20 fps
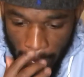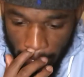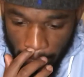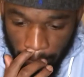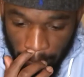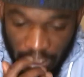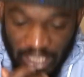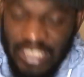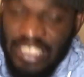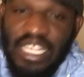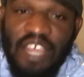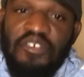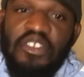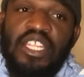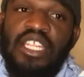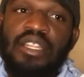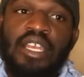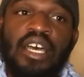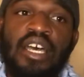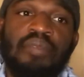there's nothing in
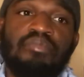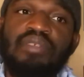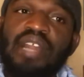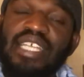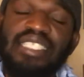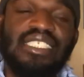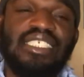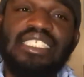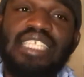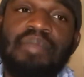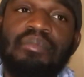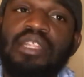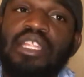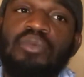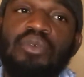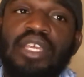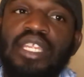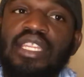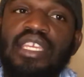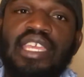Bryce's statement that
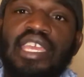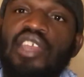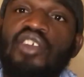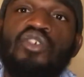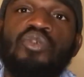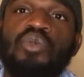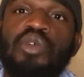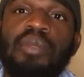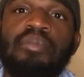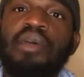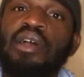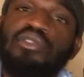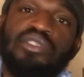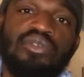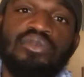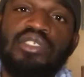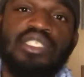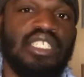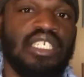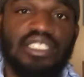would indicate or would amount to
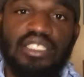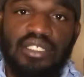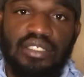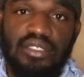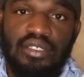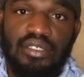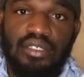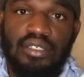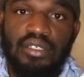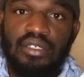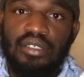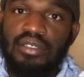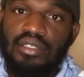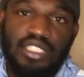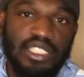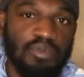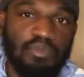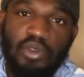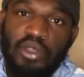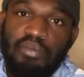snitching.
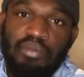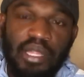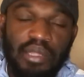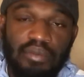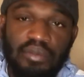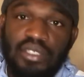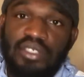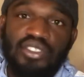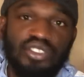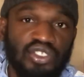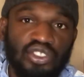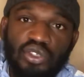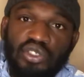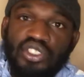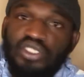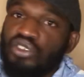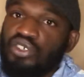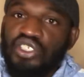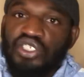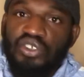Just point blank, his short
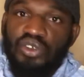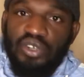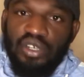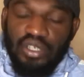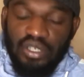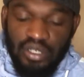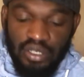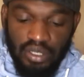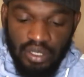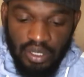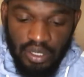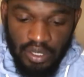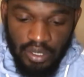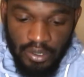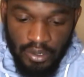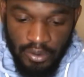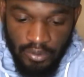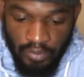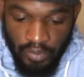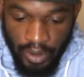story shorter.
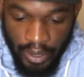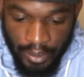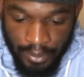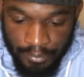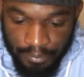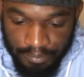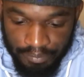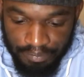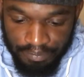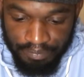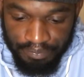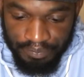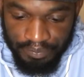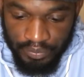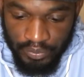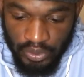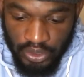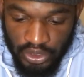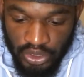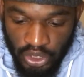Right?
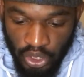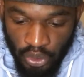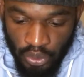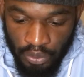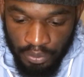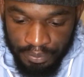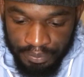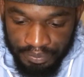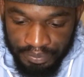So,